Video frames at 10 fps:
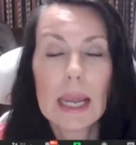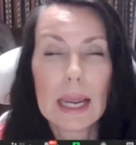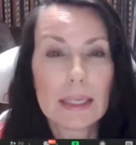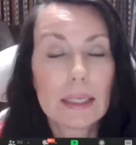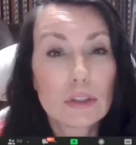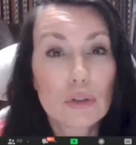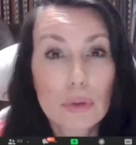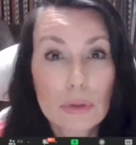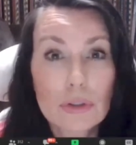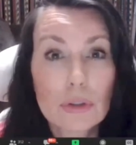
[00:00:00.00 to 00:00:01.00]
And it is
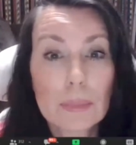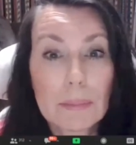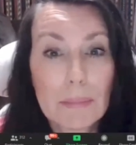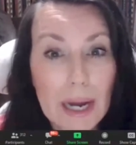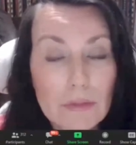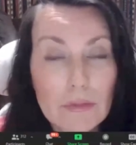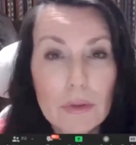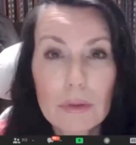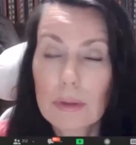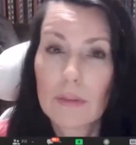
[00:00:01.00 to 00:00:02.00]
crucial to be
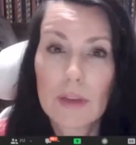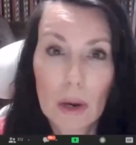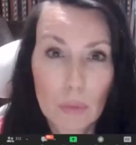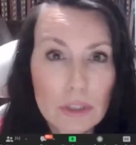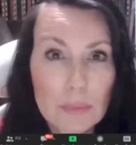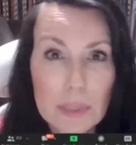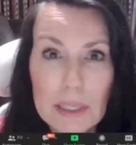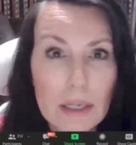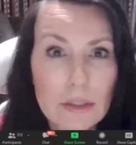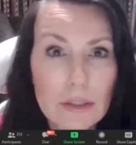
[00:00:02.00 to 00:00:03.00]
mindful of how we're
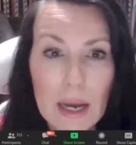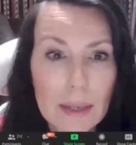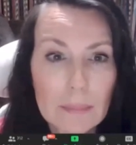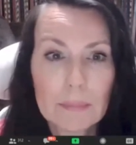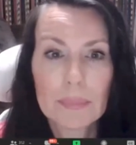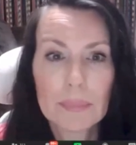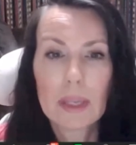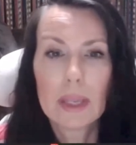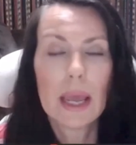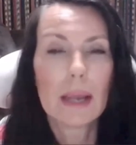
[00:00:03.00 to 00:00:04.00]
spending our time
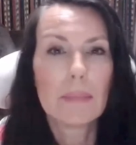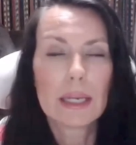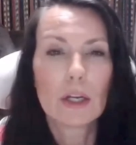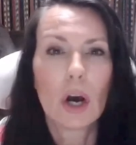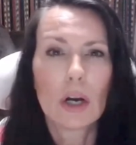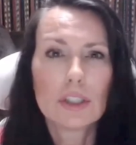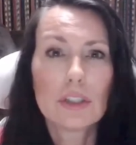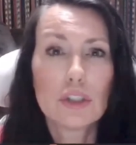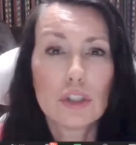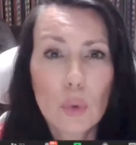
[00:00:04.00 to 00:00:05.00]
and make
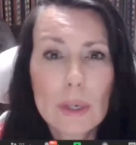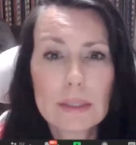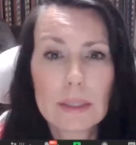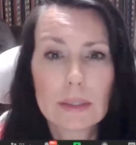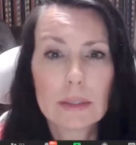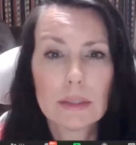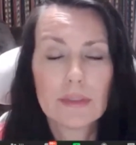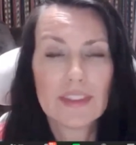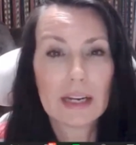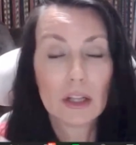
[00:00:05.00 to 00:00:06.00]
conscious choices
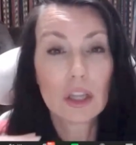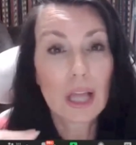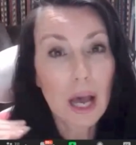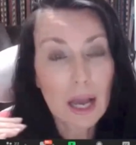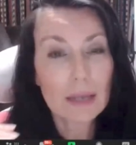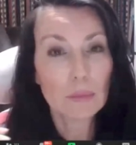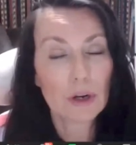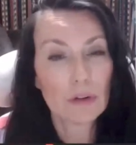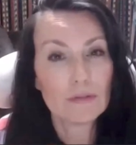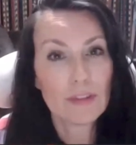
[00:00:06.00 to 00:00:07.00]
that align with
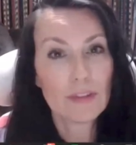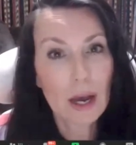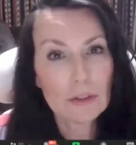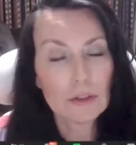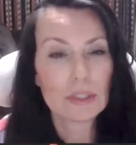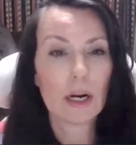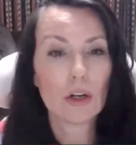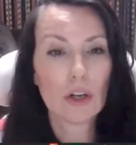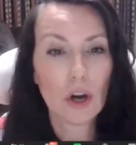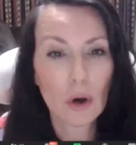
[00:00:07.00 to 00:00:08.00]
our values and
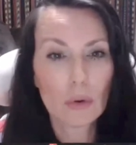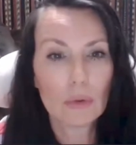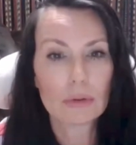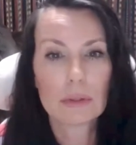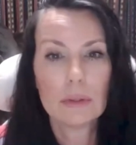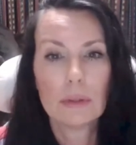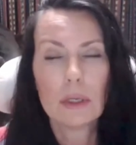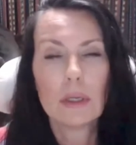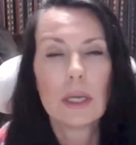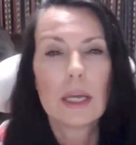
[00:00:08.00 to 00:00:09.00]
our goals.
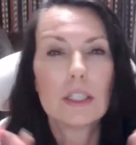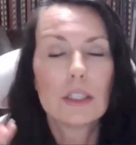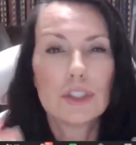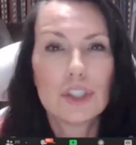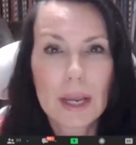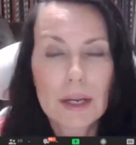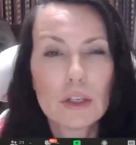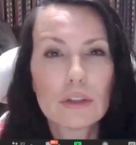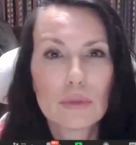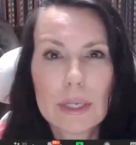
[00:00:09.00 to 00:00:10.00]
Check
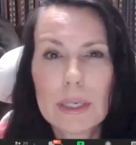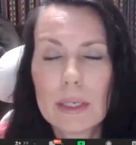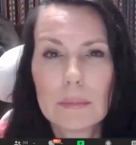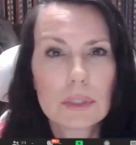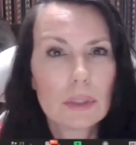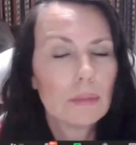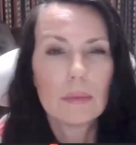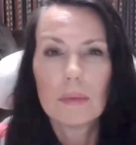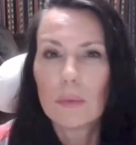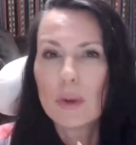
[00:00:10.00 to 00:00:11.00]
your dreams
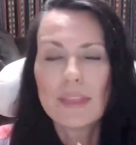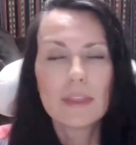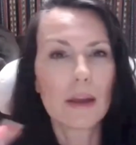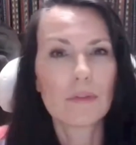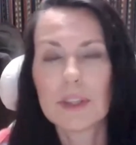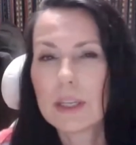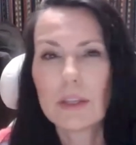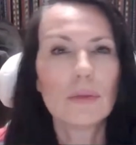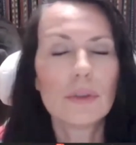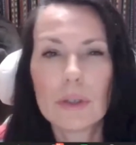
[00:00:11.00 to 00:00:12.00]
with everything
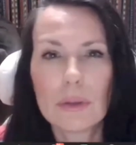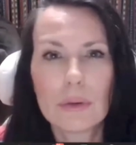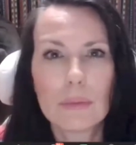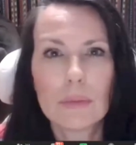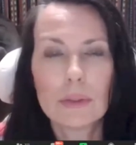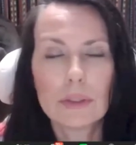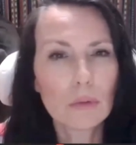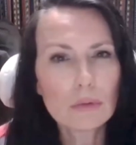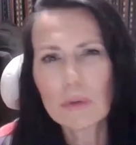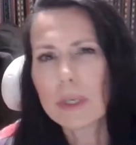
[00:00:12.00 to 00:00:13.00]
you do.
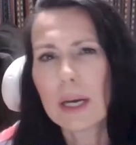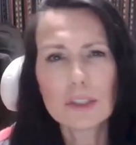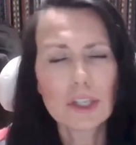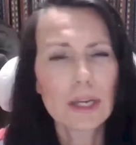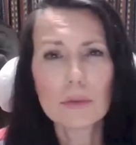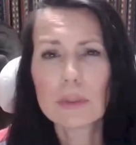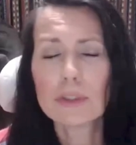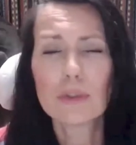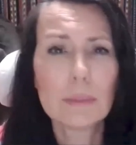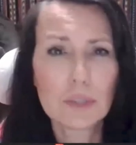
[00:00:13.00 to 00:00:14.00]
Don't do a gut check, do a
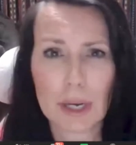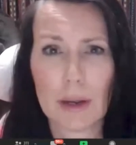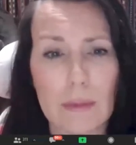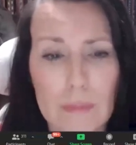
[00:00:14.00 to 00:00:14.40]
dream check.